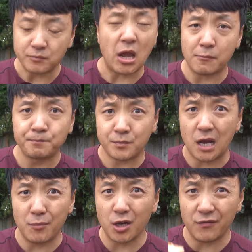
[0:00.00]
Yeah,
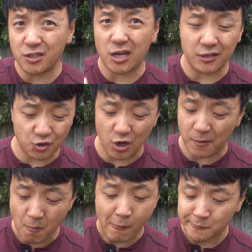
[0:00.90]
come here and give these guys a
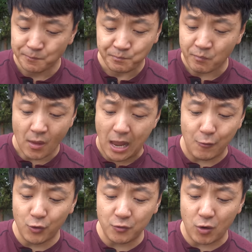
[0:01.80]
try. I
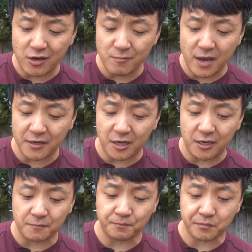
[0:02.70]
wouldn't recommend
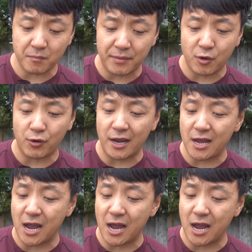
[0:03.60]
getting maybe what I